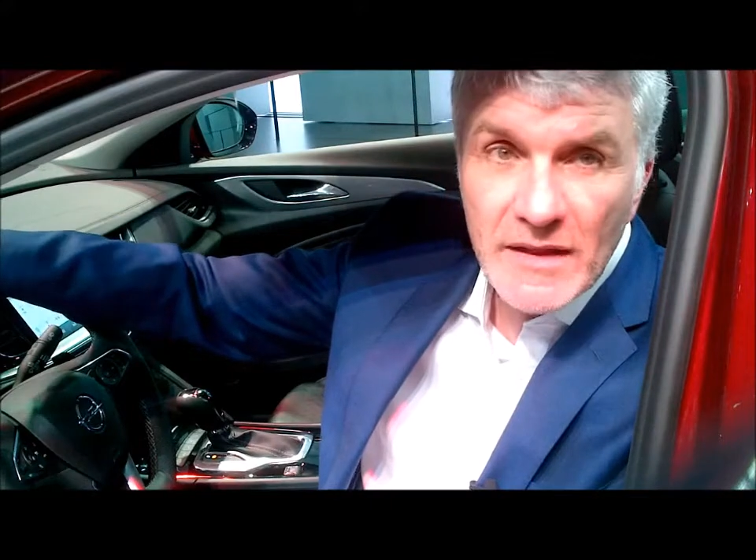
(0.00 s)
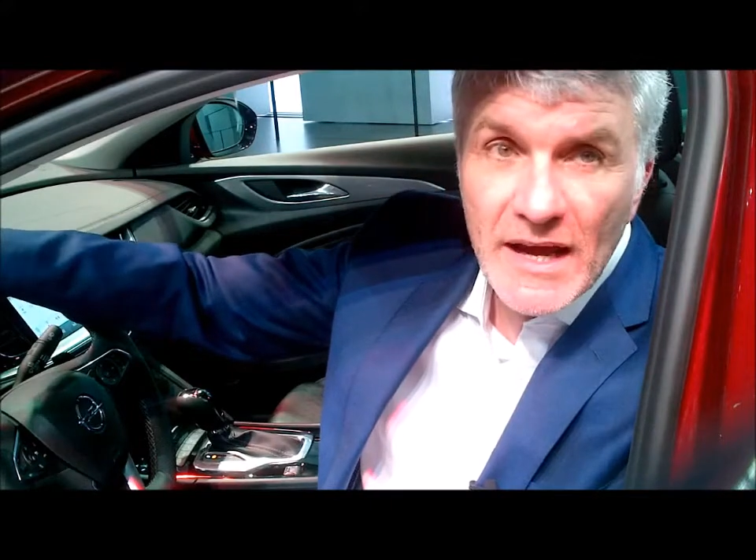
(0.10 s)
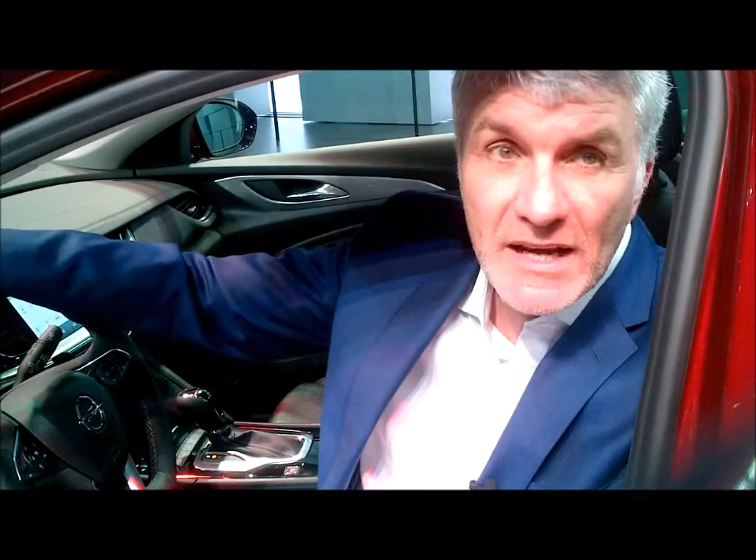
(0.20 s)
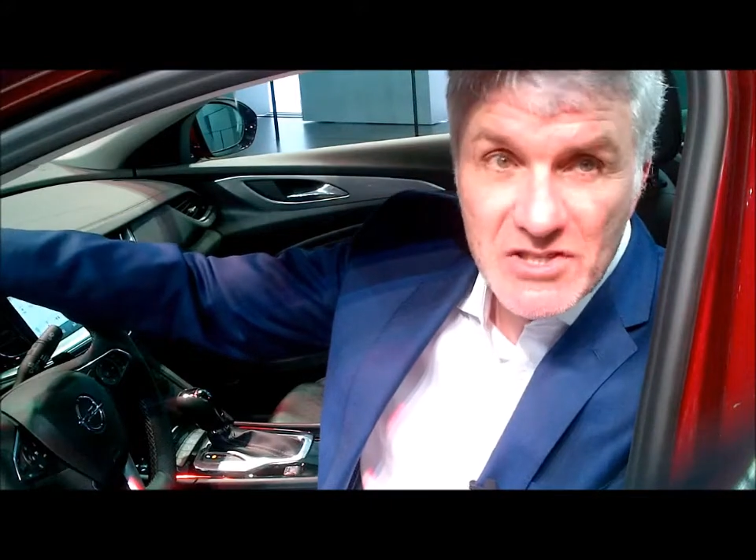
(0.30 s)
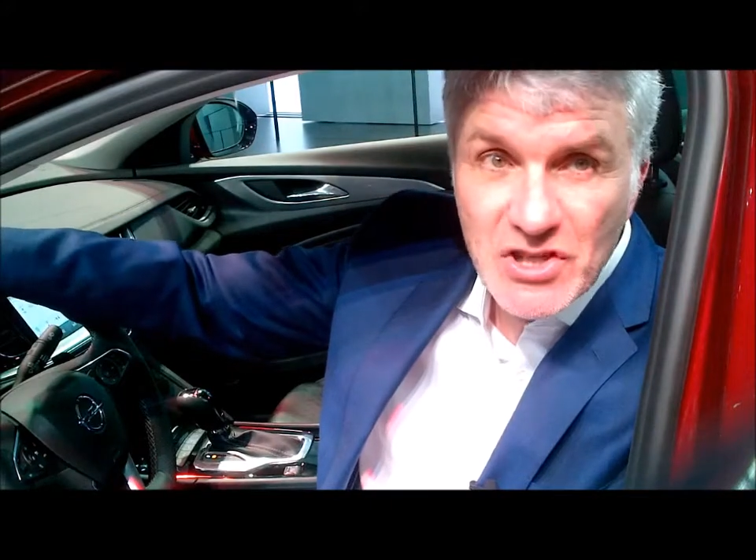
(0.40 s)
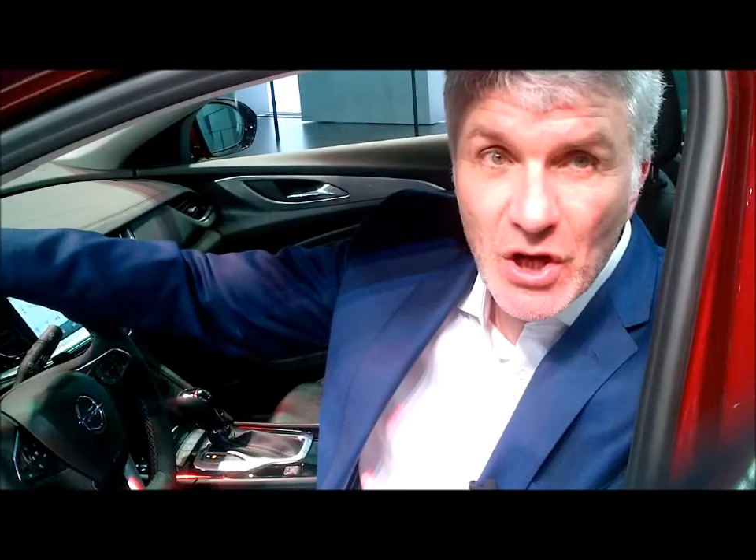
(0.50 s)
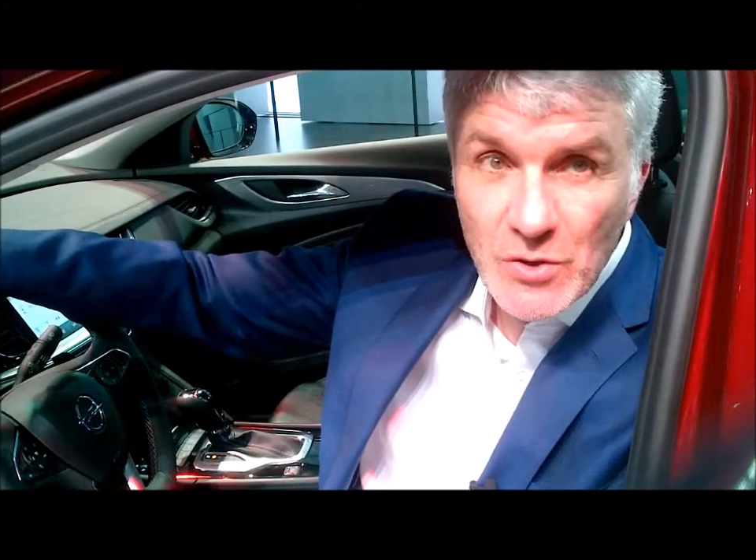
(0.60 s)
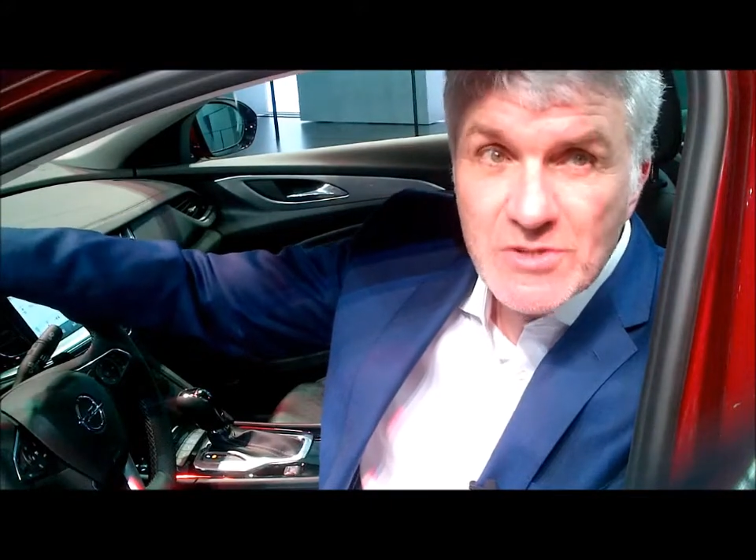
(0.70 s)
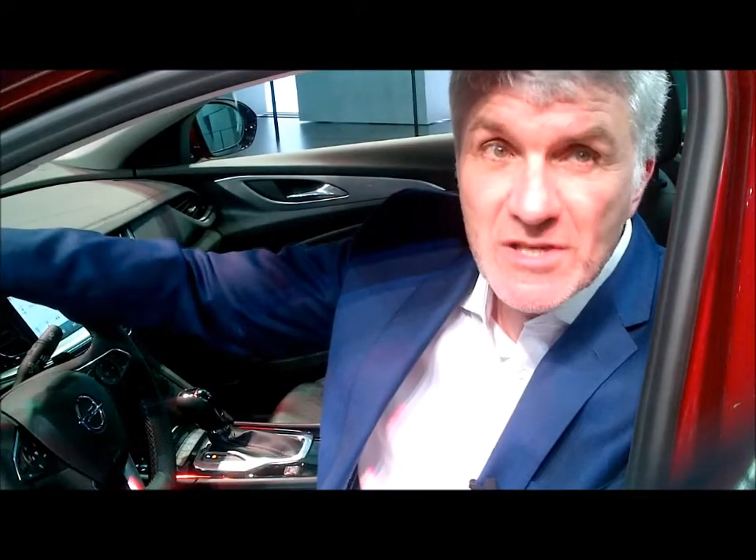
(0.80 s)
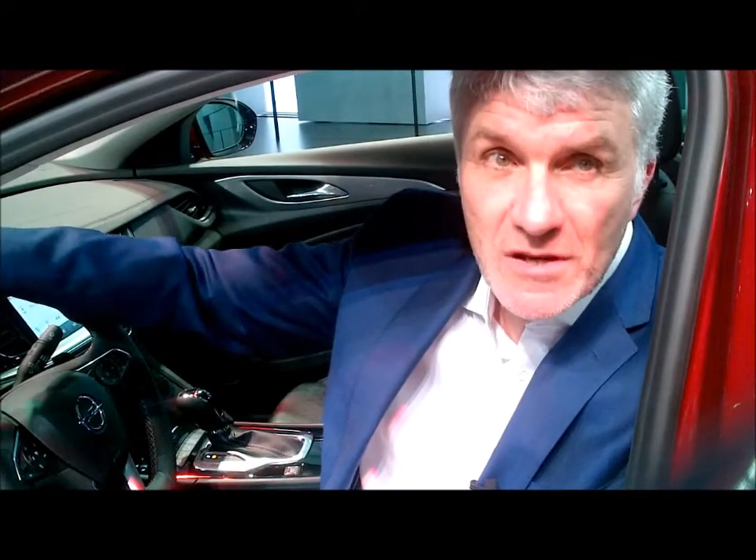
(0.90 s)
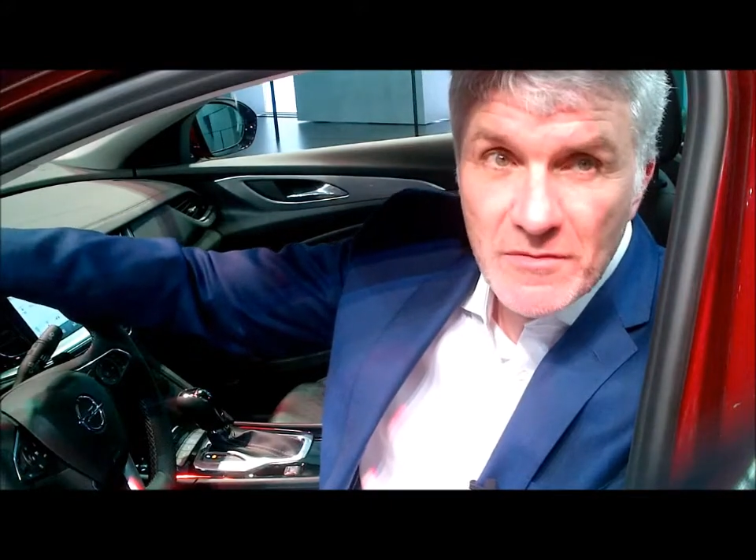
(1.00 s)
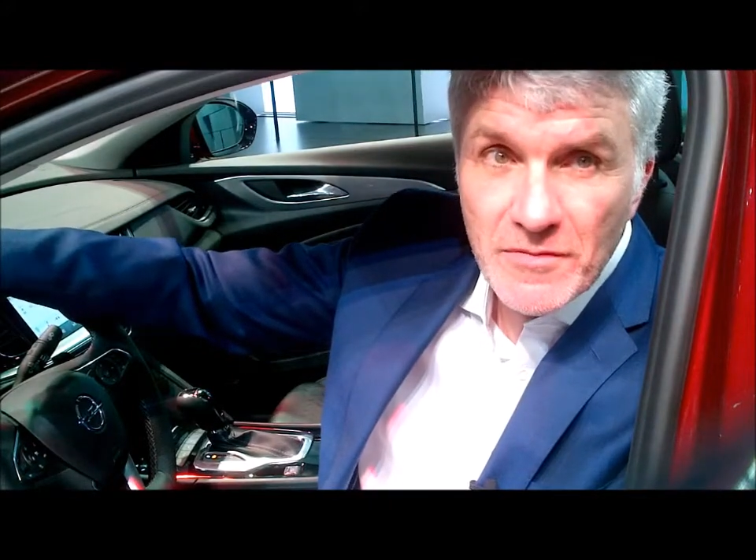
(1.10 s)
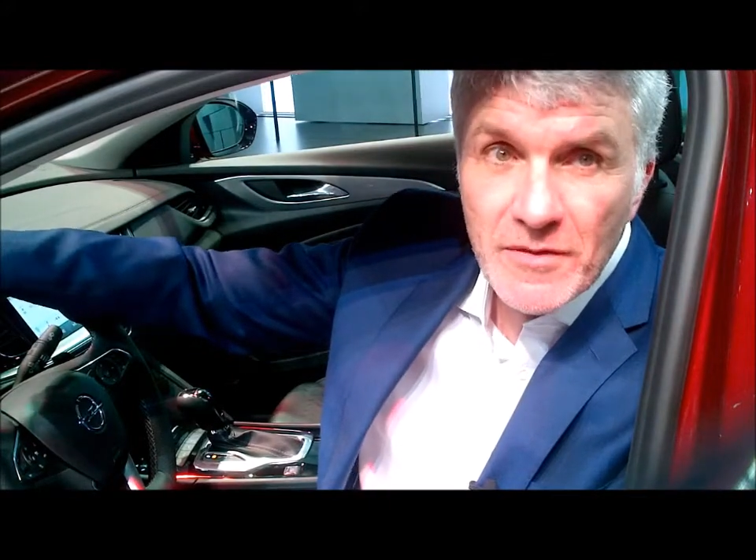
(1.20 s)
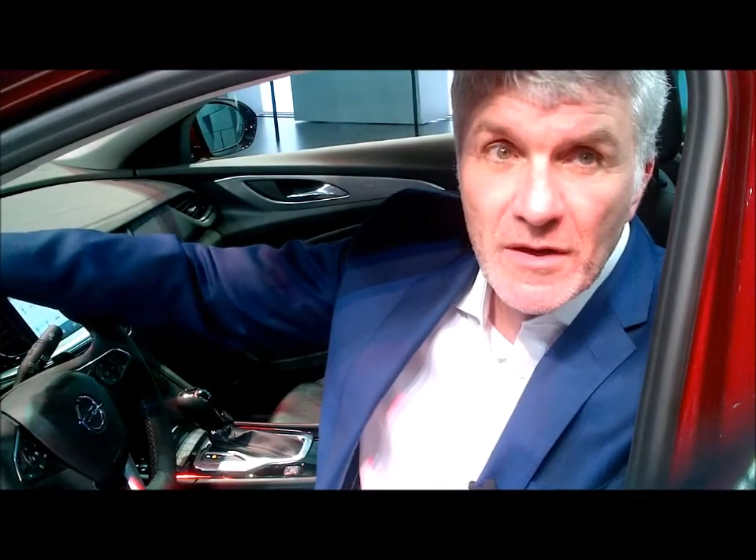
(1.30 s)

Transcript: the exclusive